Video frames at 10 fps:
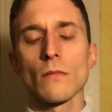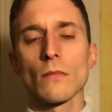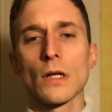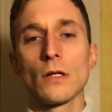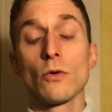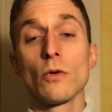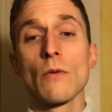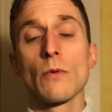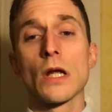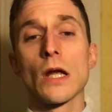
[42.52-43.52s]
and doing what
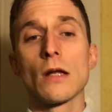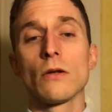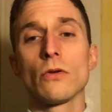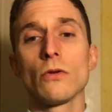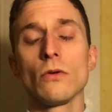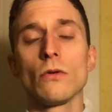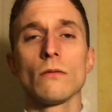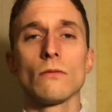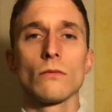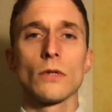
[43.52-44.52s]
we can to
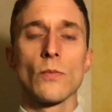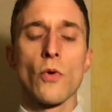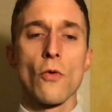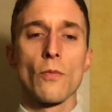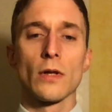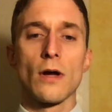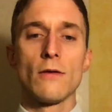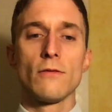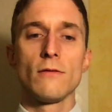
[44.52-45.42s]
keep hope alive.